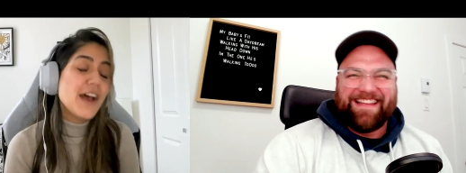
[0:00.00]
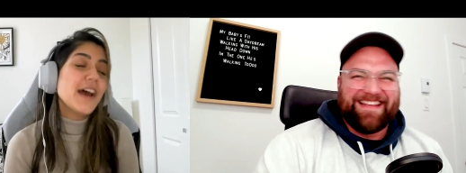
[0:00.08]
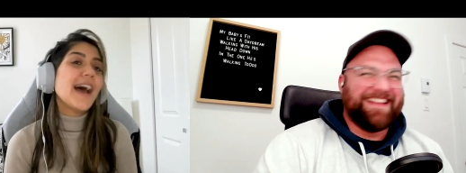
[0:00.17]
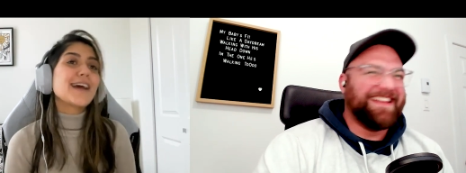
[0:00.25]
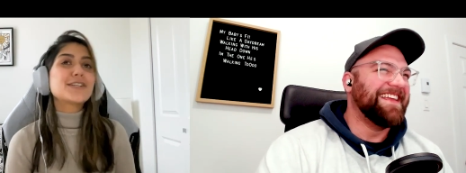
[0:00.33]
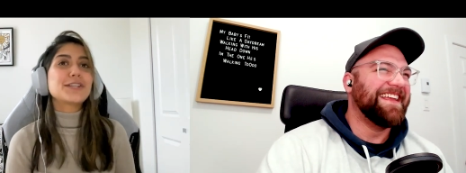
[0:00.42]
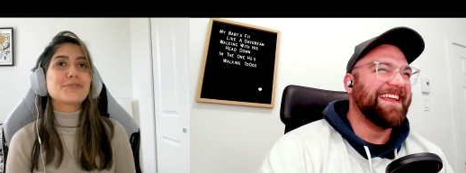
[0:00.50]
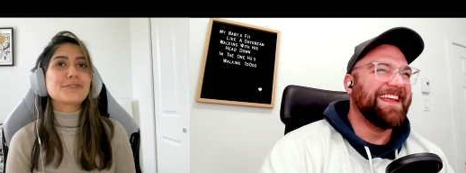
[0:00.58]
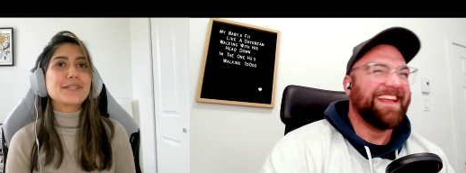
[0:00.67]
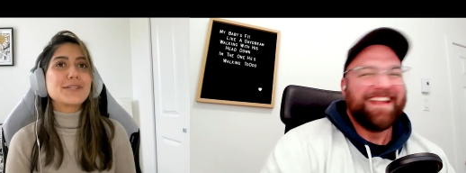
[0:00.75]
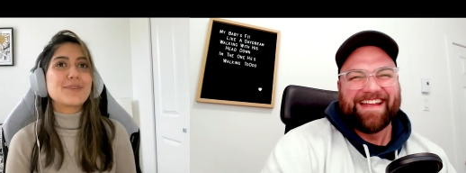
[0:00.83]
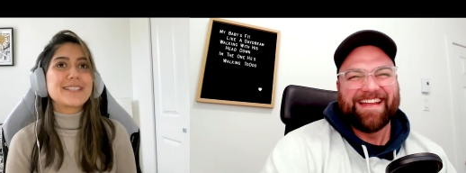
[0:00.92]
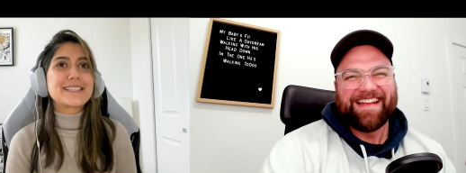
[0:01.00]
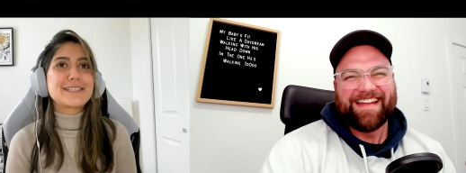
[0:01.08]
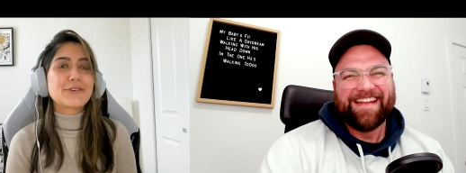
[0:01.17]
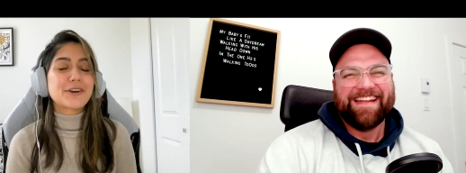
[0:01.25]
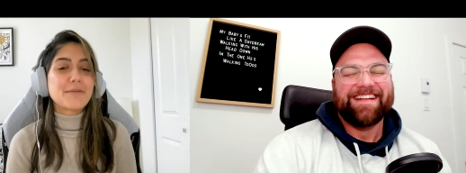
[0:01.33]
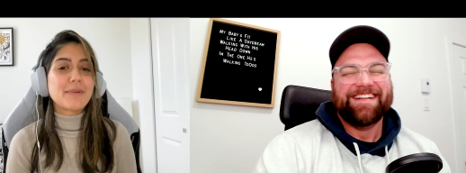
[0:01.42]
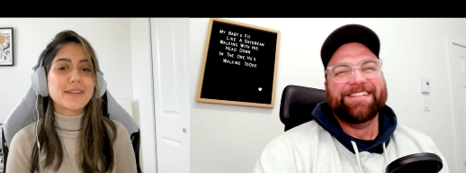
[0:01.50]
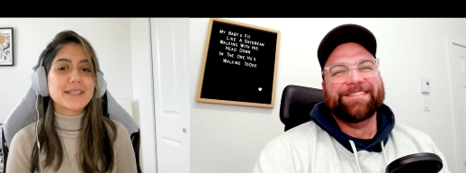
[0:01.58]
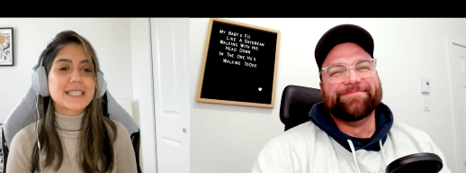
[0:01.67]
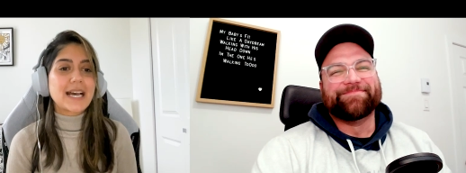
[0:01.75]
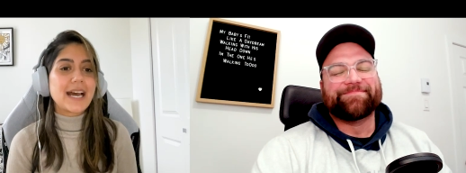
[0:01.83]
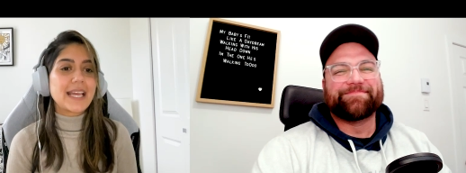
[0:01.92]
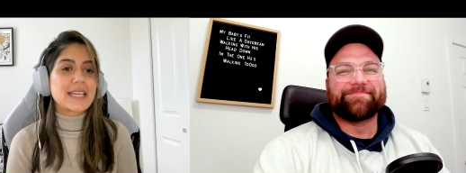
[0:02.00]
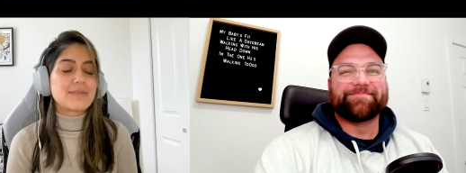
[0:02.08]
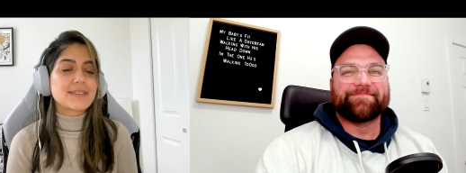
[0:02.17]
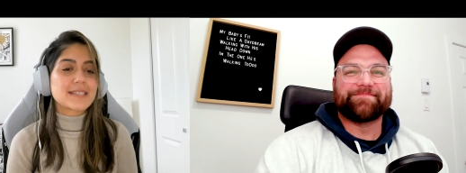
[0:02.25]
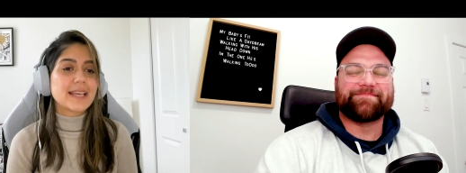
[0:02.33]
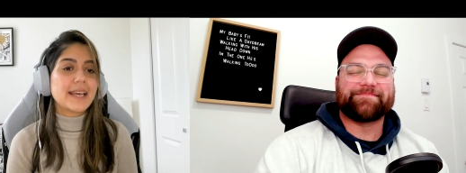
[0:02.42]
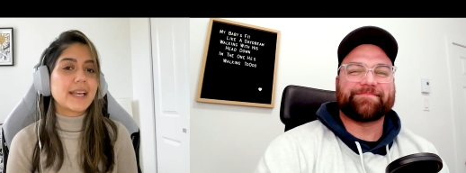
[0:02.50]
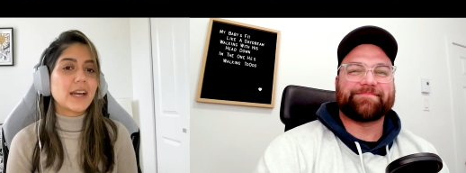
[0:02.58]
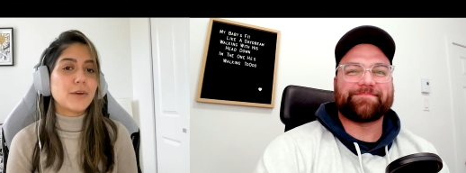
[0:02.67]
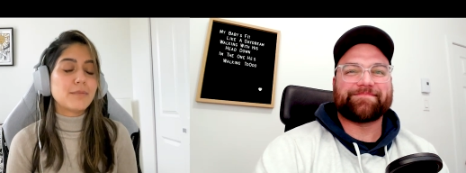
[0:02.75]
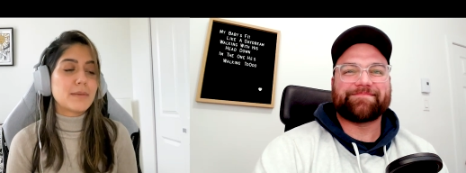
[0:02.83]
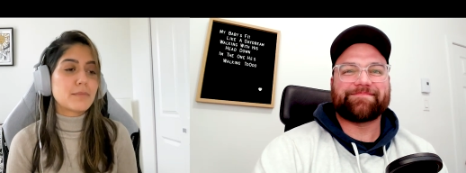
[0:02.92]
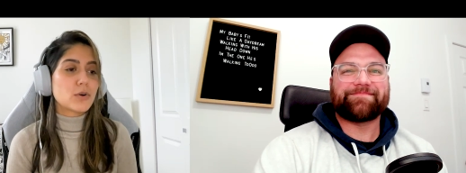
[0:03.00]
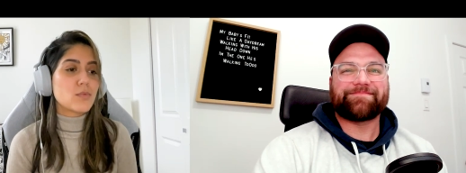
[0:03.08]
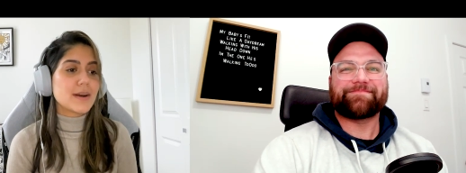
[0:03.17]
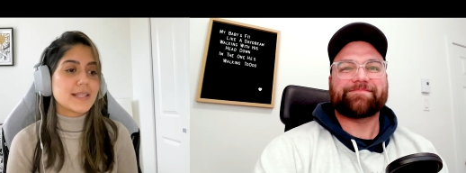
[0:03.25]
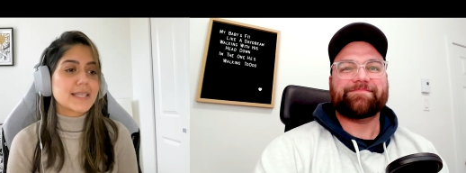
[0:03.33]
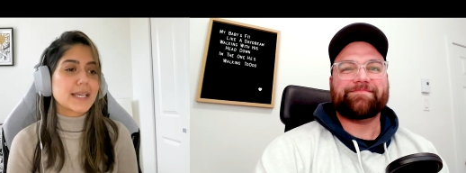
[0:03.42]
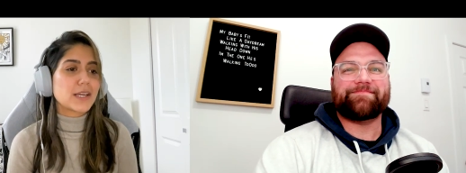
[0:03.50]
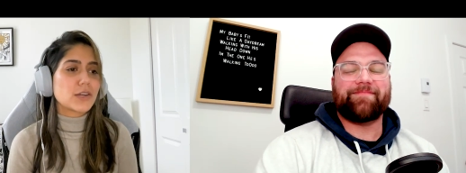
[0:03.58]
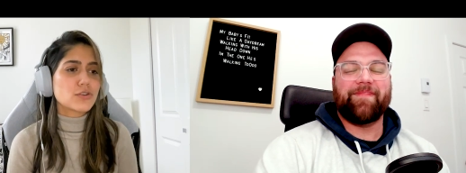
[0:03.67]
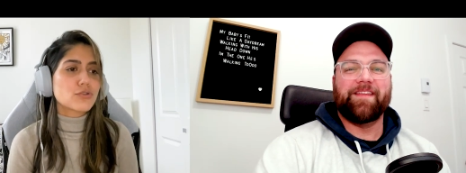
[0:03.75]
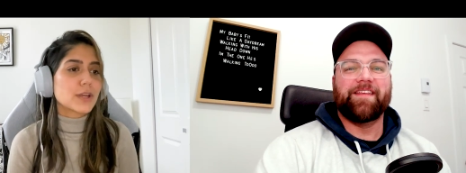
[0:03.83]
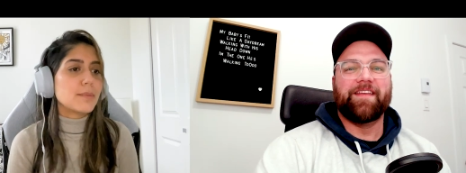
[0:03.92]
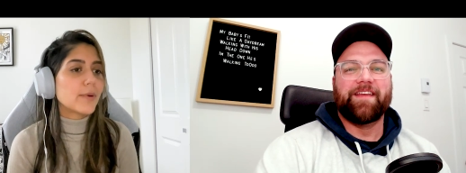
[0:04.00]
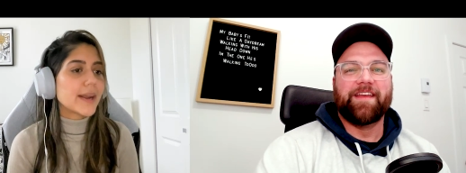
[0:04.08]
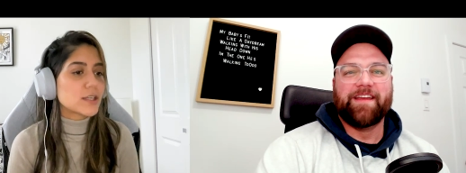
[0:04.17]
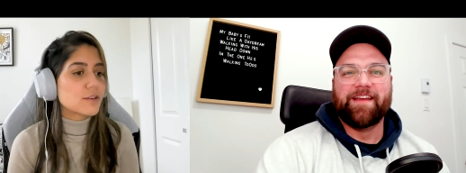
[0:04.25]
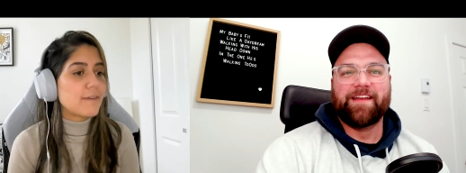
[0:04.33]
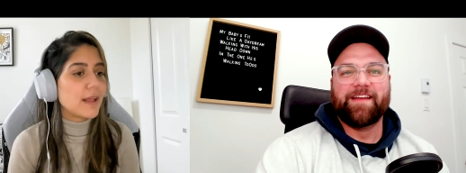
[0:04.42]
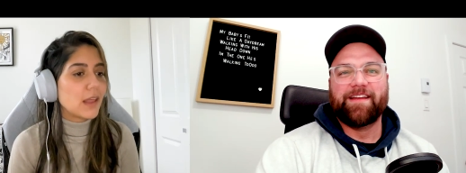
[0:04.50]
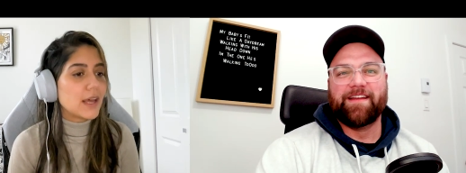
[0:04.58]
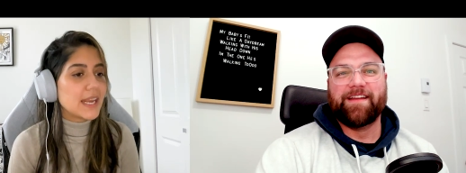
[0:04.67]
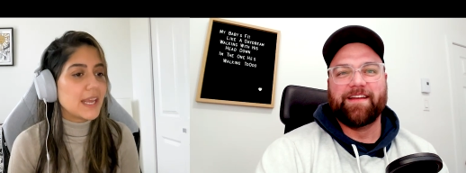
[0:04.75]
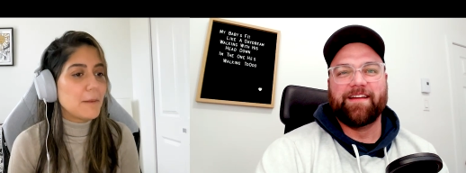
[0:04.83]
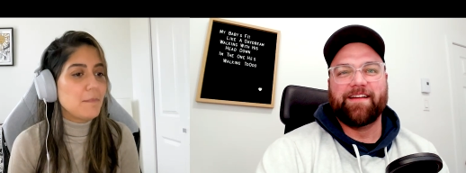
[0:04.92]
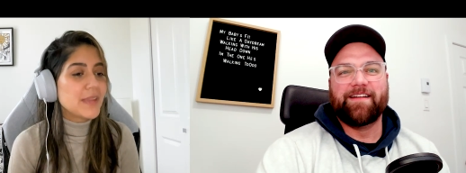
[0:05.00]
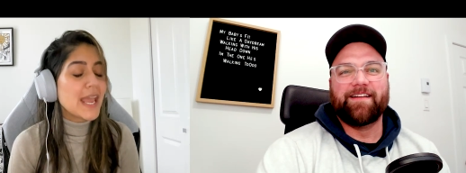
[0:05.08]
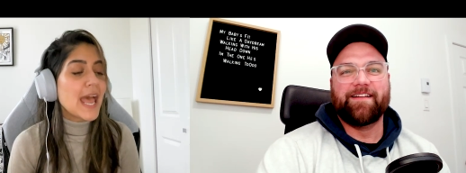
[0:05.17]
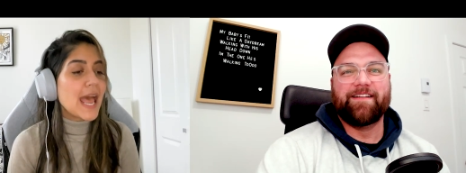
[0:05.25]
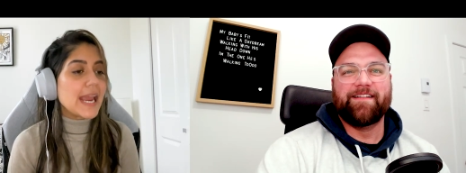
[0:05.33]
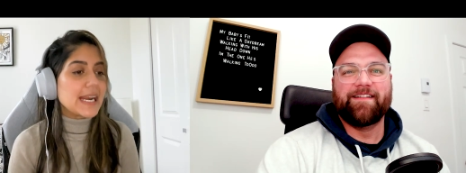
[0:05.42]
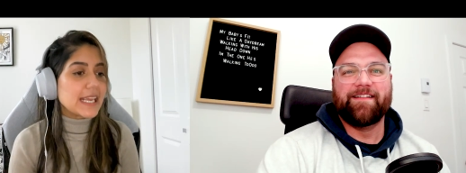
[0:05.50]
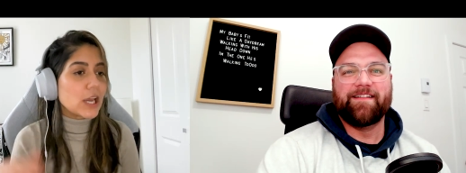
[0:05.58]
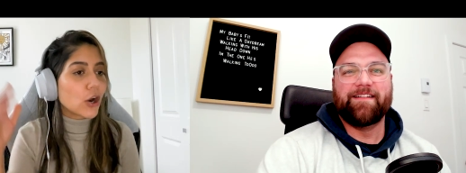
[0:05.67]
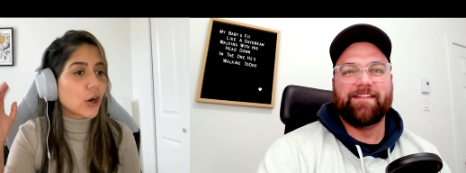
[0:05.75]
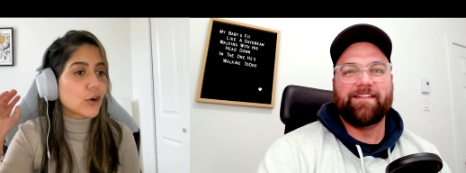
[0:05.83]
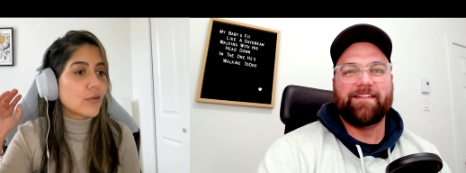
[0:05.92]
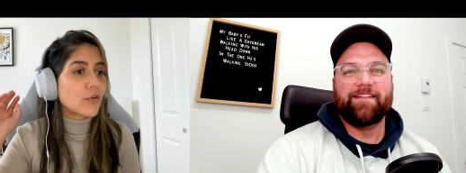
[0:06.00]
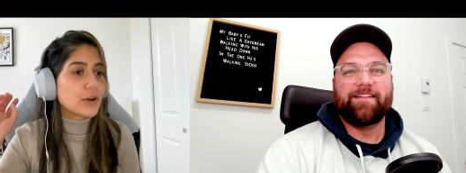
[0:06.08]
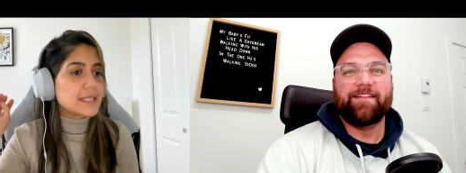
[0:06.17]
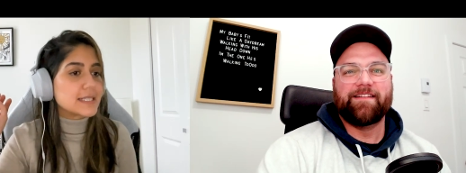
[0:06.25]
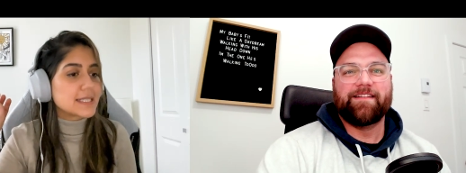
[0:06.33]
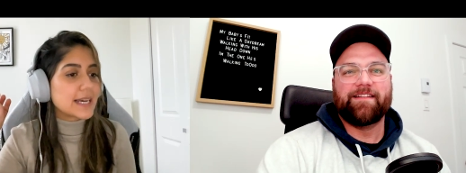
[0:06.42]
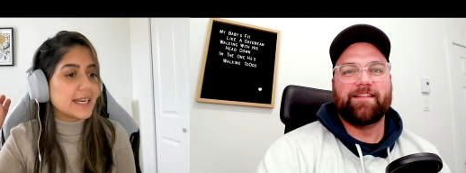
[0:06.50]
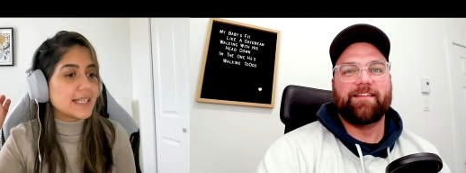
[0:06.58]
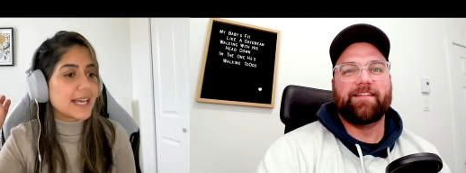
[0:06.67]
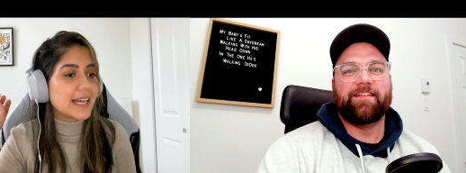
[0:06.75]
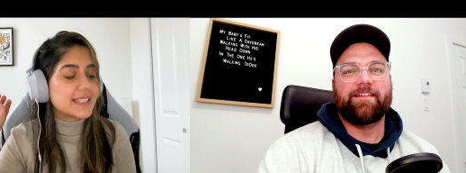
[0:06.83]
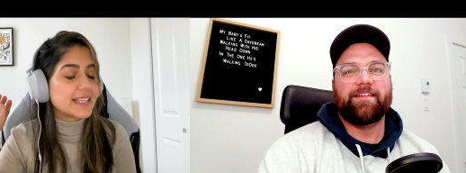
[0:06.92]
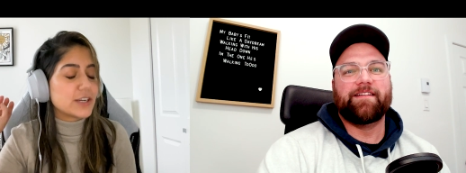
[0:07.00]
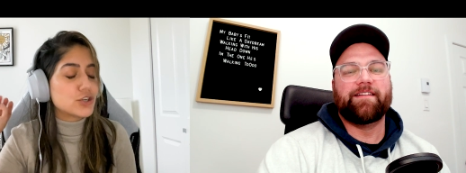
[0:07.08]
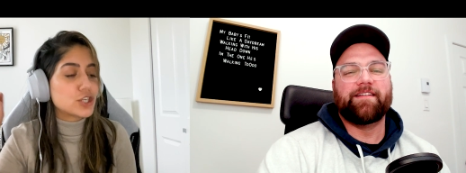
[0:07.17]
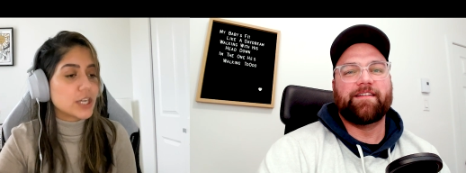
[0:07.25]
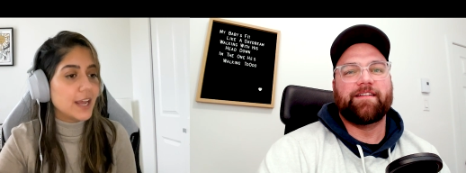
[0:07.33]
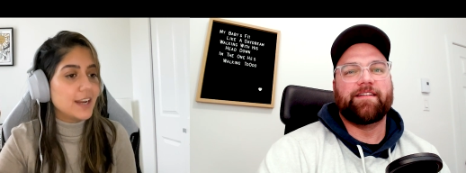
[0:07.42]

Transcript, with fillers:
Speaker 1: Actually, there was this one story about this guy. He was like, I remember once like a tree branch fell on him and he heard a voice inside his head say shit.